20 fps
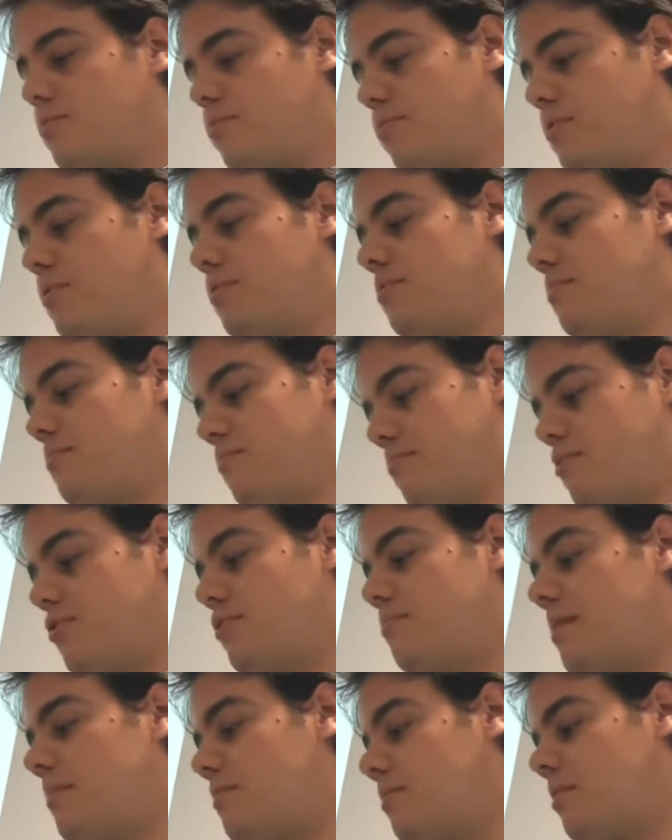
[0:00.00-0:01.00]

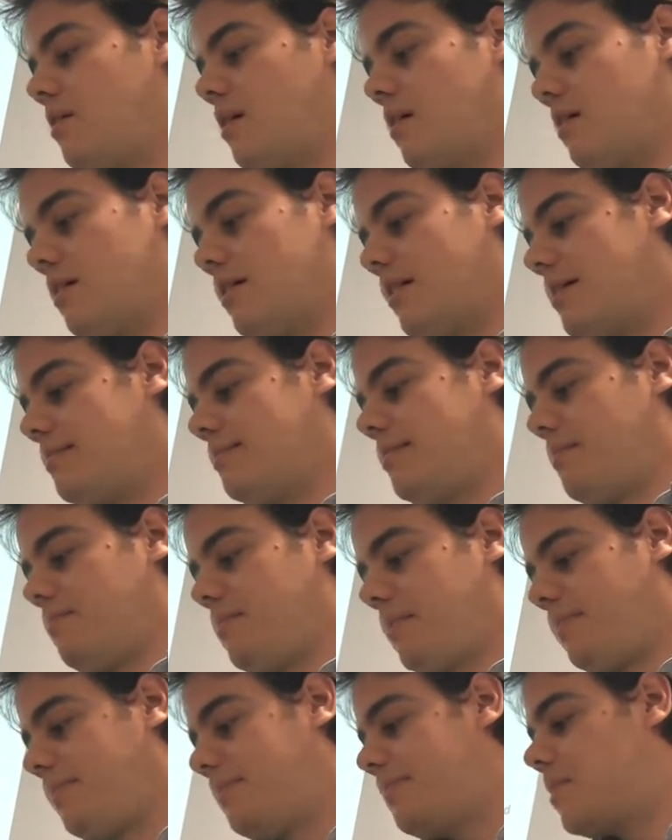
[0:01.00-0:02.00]
Poor people are less happy.
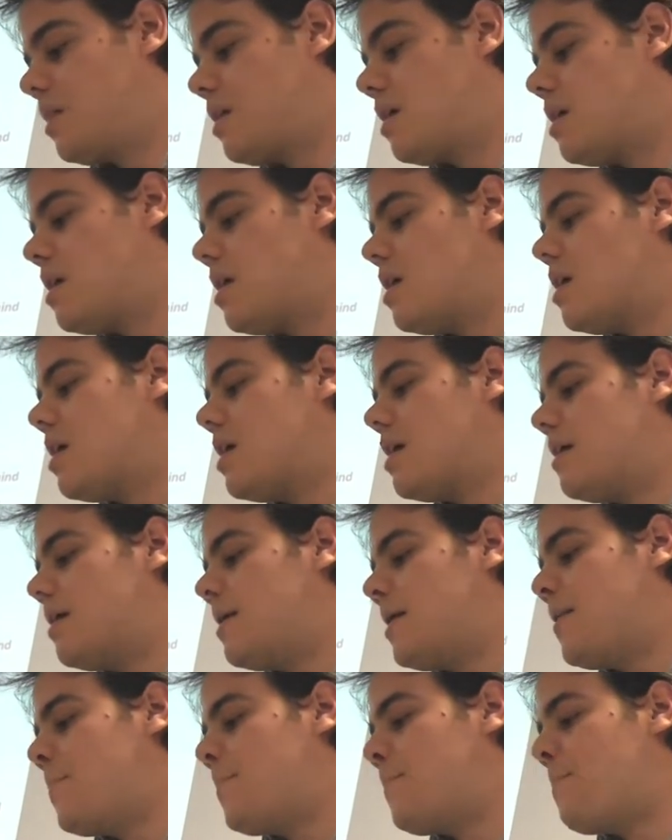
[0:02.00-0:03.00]

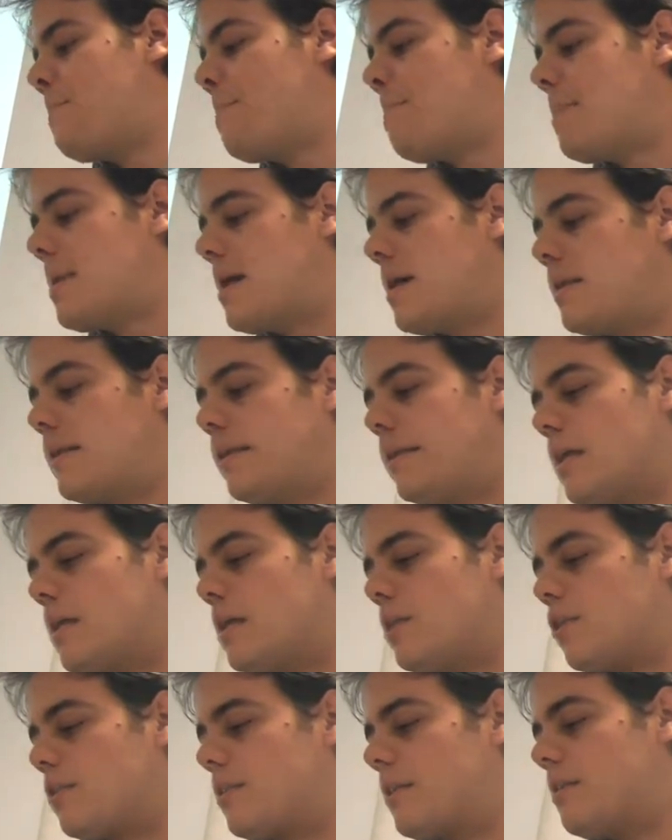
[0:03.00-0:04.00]

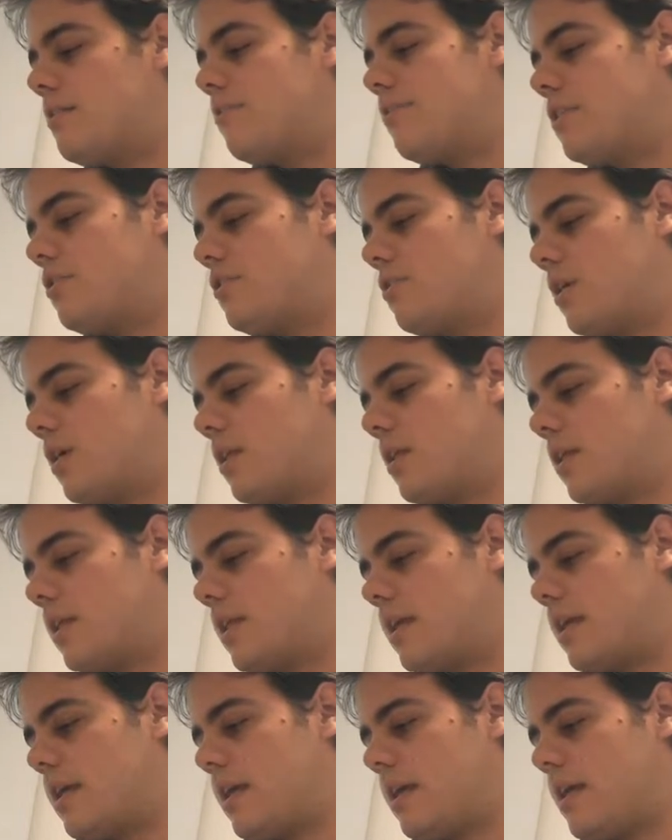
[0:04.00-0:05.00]
And not
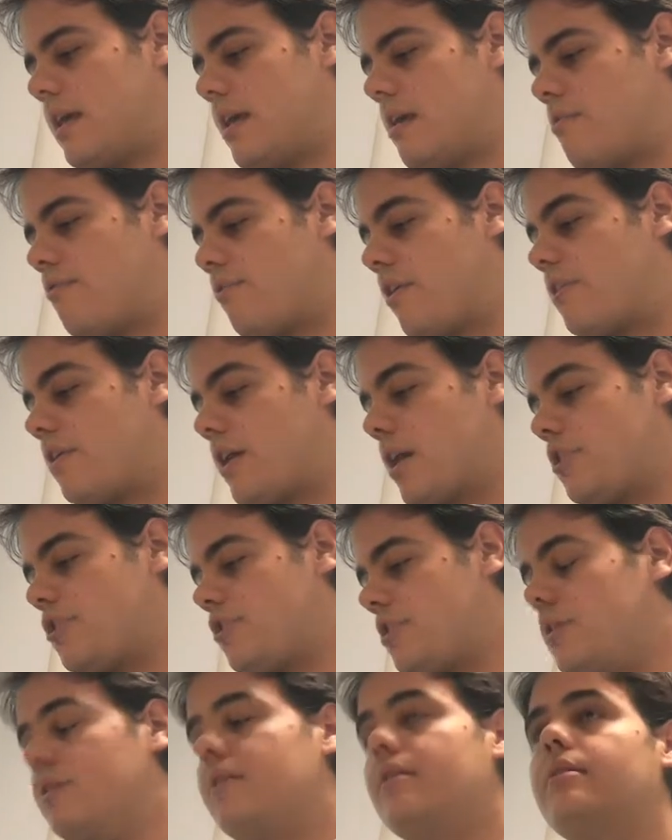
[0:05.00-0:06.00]
individual
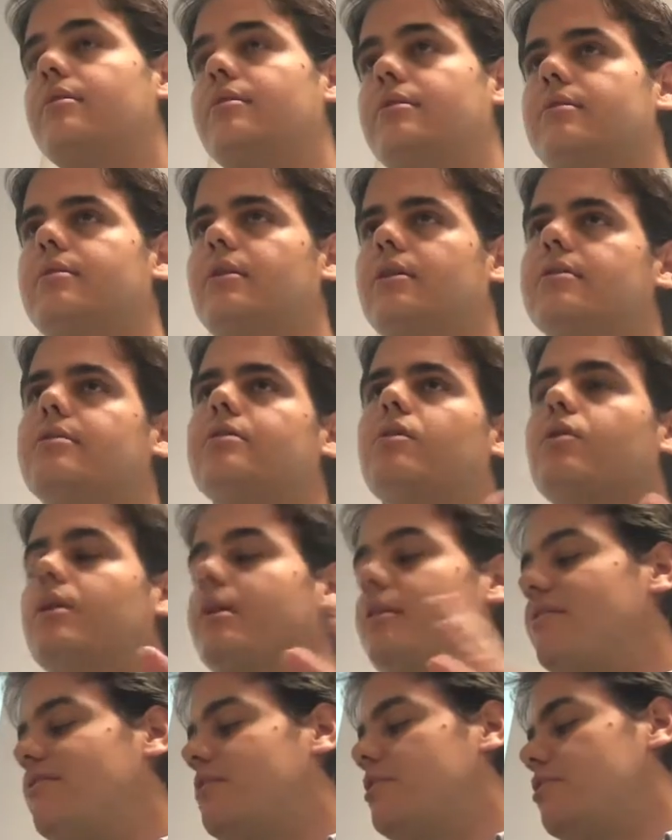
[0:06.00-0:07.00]
variation. There is no
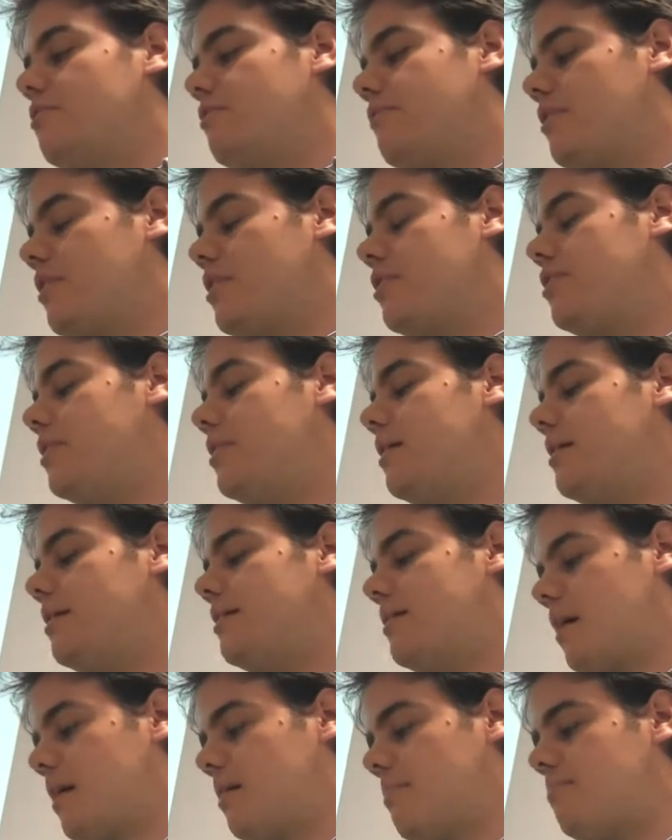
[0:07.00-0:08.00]
individual variation
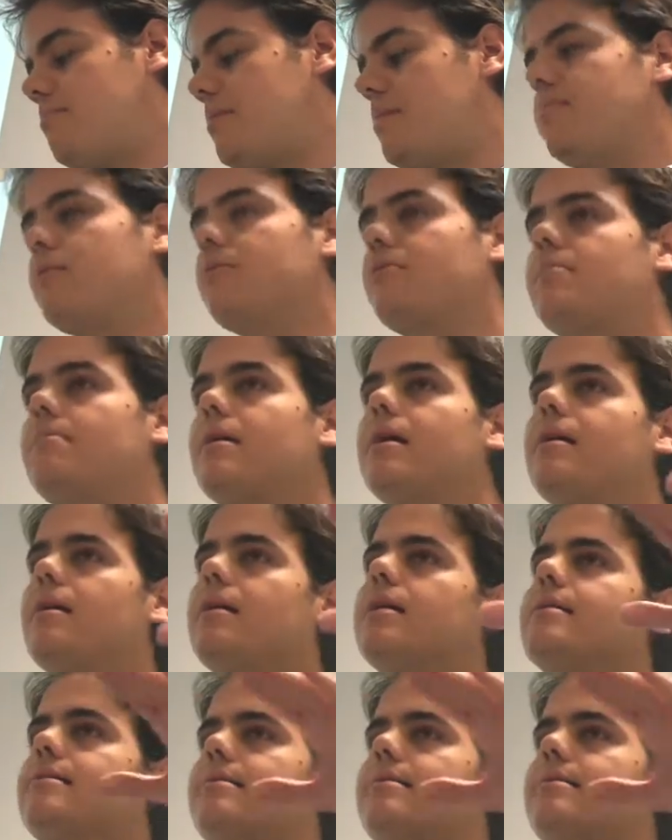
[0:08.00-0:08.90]
in time. People remain in the